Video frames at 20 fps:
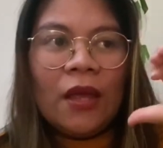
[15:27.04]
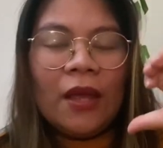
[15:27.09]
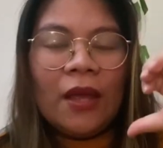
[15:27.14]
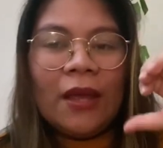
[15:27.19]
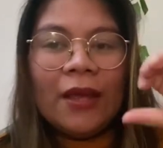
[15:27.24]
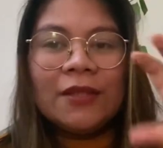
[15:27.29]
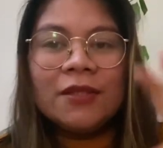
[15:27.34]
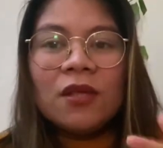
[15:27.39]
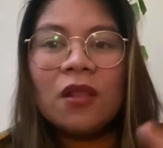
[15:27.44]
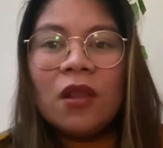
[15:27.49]

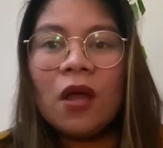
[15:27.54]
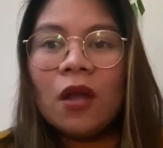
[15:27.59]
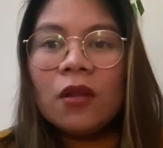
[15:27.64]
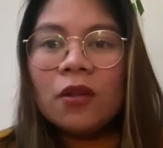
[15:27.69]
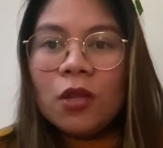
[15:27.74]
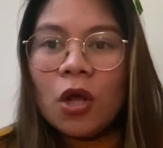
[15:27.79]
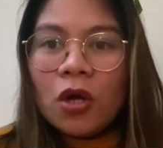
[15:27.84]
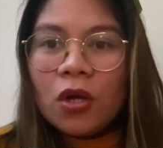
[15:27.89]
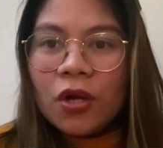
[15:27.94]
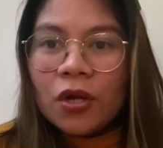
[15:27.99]
it's a lot
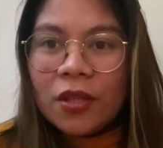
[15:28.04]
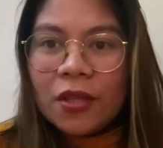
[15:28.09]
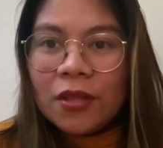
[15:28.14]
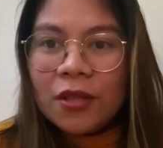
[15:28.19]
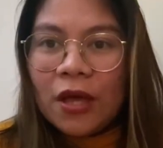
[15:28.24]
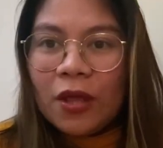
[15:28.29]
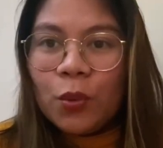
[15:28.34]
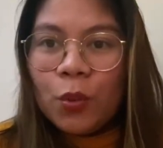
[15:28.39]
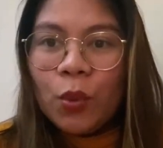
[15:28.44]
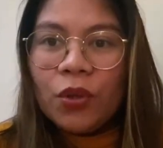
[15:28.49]
longer than
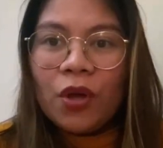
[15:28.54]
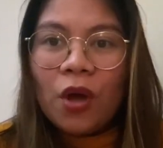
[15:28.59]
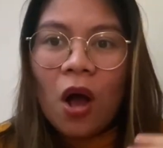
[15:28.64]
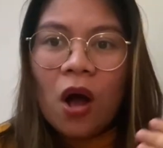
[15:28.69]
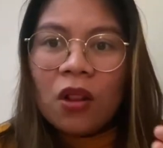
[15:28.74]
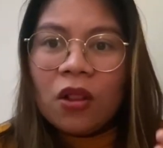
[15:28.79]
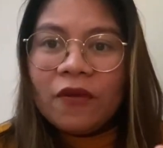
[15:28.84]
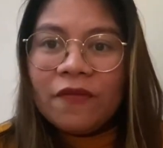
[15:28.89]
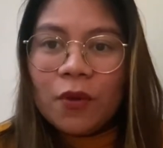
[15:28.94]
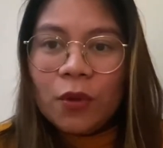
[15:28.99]
that with
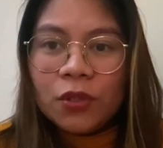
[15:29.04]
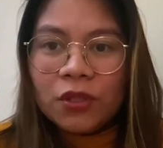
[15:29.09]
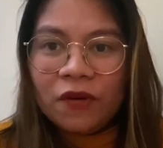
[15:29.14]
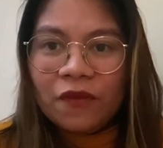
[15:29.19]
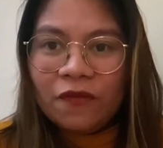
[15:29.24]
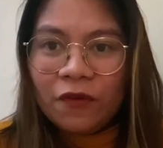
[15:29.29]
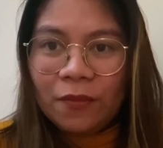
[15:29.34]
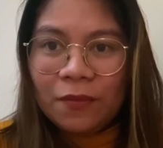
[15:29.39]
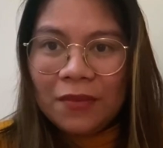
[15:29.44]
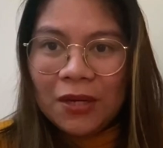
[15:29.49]
all of those
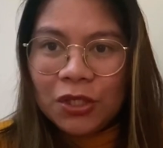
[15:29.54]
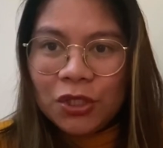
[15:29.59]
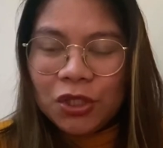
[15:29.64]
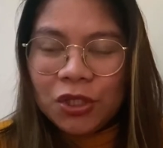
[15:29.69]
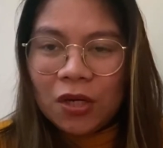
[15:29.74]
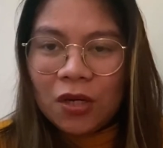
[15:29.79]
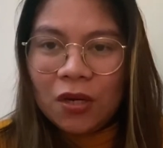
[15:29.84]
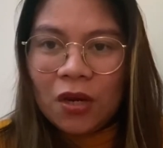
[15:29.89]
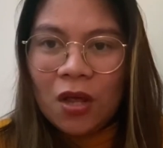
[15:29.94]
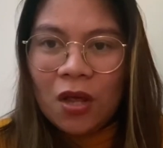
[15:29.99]

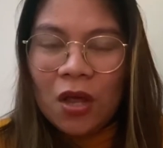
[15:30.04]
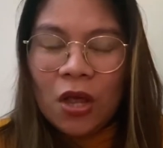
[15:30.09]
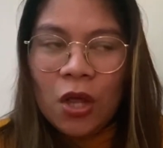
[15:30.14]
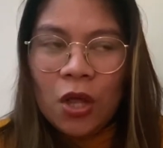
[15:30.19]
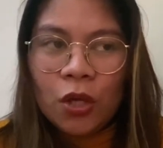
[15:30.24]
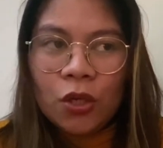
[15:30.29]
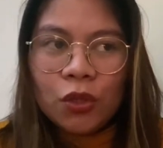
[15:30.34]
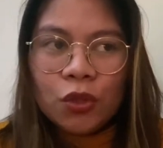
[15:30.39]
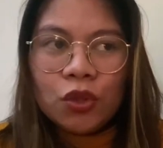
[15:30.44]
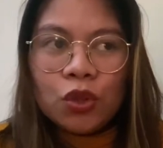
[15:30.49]
information.
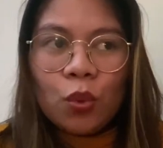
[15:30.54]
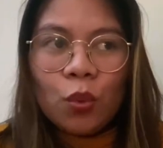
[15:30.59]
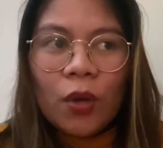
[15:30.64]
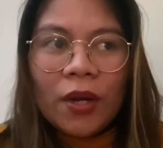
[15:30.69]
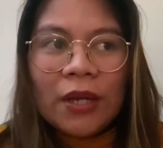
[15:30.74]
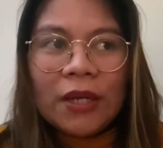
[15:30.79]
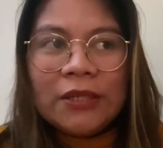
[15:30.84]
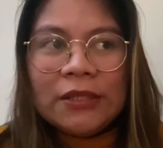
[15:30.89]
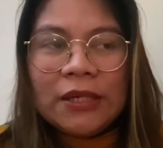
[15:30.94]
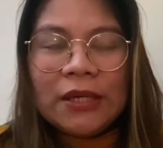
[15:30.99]
So what
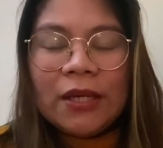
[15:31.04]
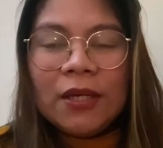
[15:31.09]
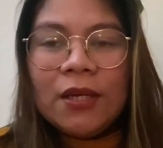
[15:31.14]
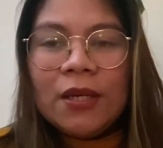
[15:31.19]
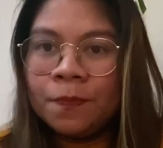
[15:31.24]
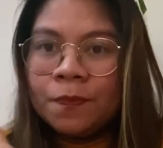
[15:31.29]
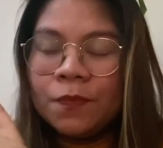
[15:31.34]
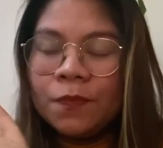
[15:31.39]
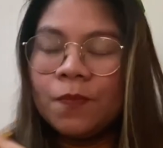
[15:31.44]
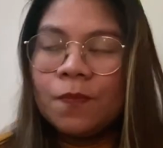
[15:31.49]
I did,
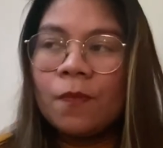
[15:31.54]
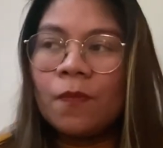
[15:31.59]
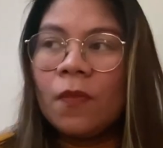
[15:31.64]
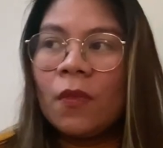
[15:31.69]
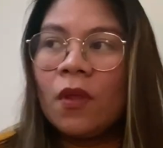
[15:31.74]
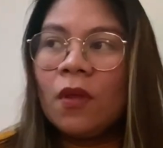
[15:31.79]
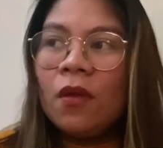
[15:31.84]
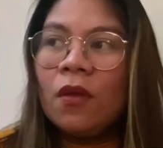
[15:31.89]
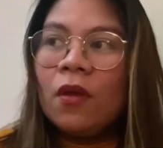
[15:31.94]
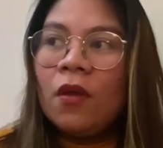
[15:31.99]

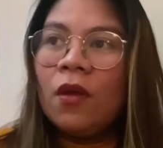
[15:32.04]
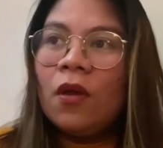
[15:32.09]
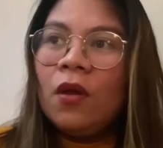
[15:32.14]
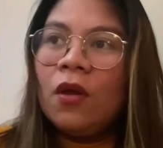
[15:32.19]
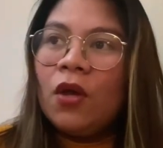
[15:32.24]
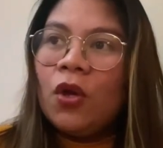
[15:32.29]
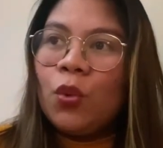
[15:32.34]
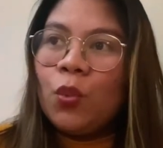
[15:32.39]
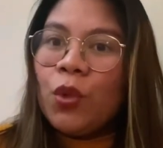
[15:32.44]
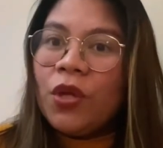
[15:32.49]

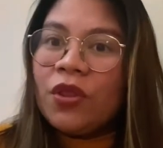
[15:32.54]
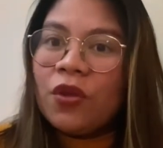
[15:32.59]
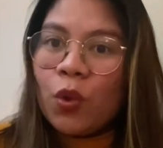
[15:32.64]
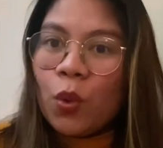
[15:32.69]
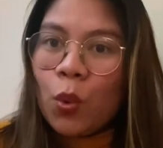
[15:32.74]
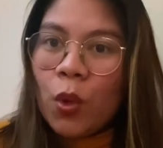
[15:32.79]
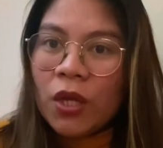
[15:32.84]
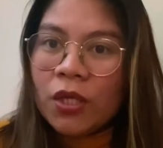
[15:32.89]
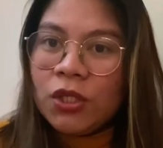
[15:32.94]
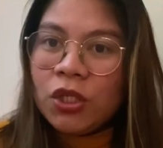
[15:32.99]
read the
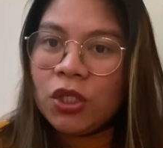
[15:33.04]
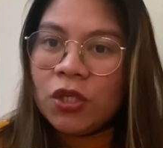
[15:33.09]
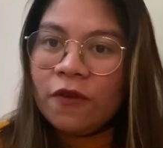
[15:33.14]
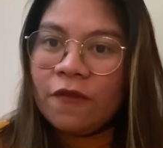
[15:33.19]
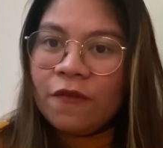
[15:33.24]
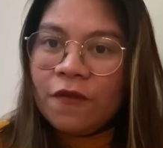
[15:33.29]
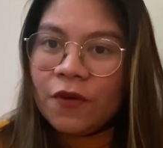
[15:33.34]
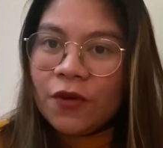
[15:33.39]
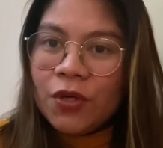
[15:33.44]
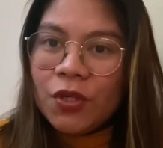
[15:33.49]
question
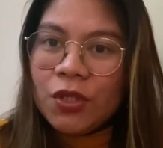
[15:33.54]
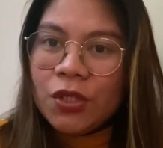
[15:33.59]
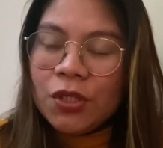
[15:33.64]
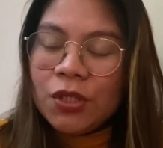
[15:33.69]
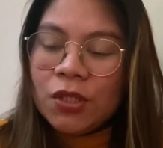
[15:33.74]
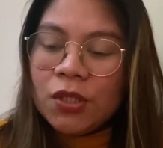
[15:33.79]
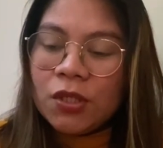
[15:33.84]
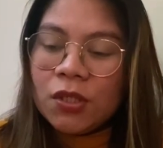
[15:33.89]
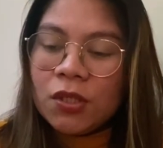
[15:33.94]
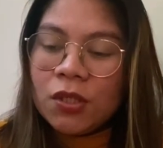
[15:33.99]

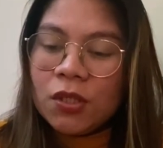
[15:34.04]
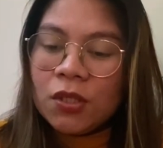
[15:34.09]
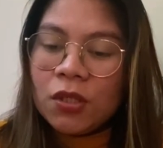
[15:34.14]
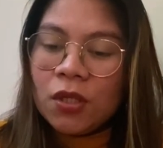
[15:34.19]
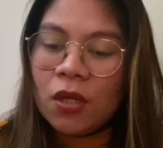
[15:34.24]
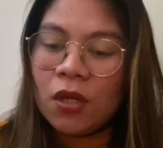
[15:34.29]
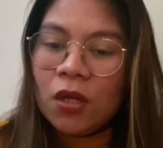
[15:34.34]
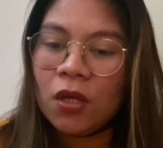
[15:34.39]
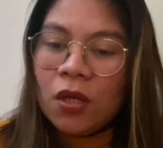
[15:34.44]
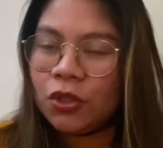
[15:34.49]
first,
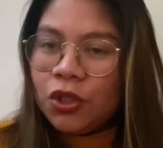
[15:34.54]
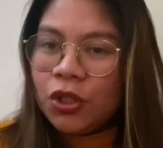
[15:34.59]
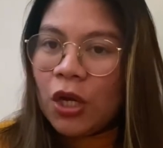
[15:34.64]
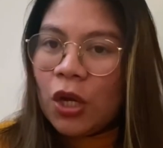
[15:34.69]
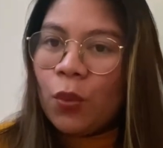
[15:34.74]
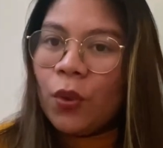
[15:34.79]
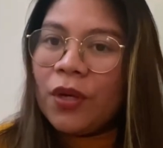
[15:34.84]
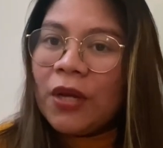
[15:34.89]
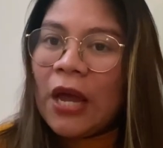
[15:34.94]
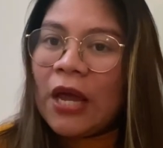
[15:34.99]

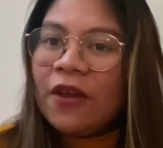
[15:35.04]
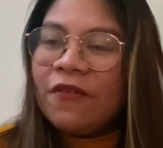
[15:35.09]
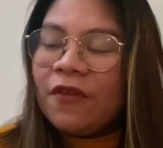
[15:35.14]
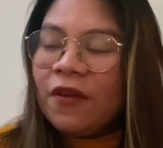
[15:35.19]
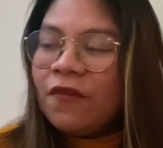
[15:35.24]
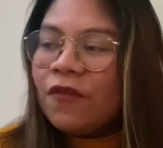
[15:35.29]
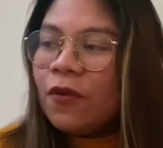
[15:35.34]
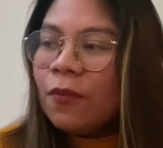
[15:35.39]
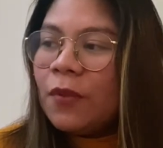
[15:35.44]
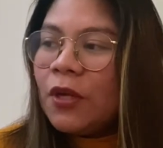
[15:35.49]
check what kind of
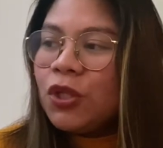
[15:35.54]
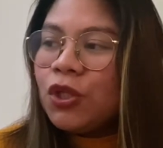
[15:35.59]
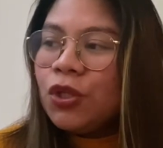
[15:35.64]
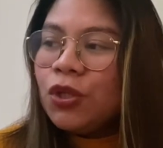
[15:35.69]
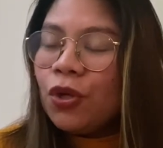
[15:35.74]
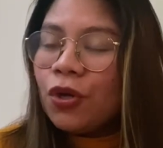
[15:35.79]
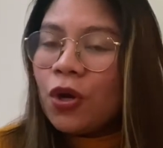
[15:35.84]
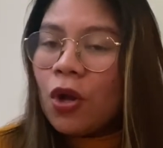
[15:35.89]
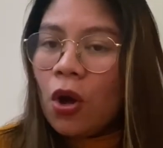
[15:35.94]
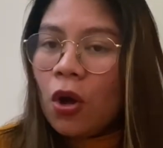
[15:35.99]
information
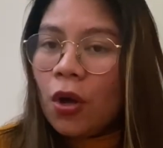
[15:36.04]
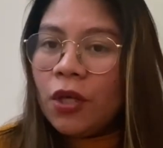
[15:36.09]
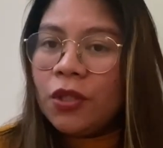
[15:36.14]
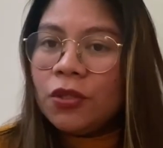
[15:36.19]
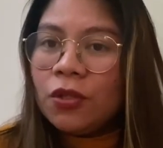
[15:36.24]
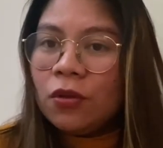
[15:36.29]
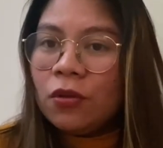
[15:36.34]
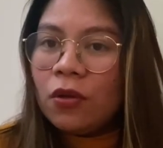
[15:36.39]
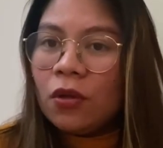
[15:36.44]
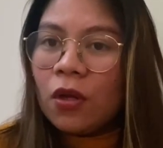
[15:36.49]
you're going
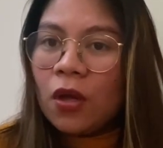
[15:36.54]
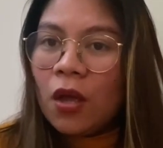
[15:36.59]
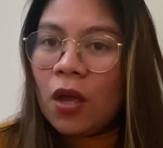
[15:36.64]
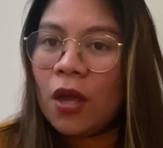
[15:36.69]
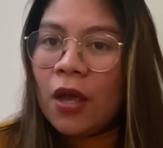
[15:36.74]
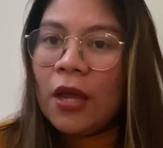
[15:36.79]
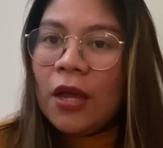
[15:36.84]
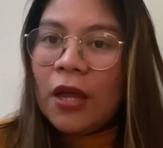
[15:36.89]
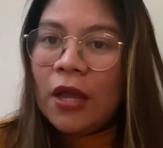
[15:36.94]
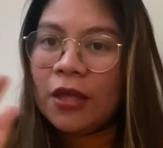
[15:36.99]
to look
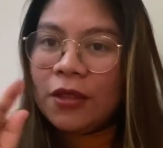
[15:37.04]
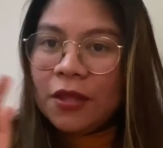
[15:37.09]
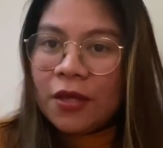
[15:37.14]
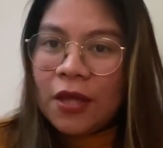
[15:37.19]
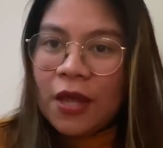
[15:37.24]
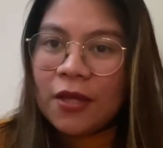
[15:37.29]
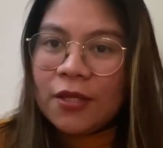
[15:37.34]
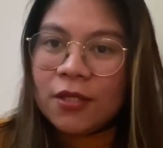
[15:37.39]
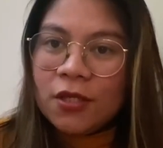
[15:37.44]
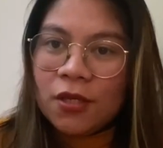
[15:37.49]
in the
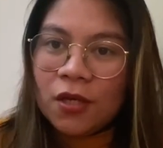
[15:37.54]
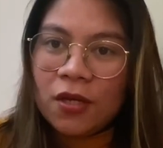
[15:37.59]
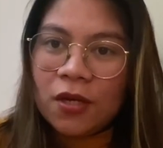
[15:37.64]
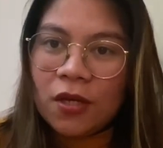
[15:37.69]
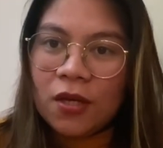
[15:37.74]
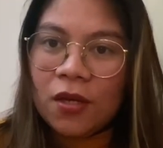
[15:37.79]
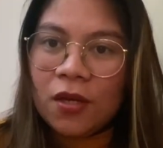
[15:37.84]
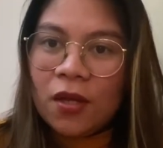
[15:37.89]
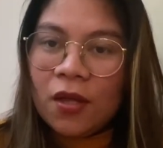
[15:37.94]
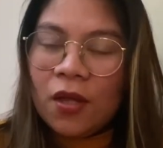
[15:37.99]
case study,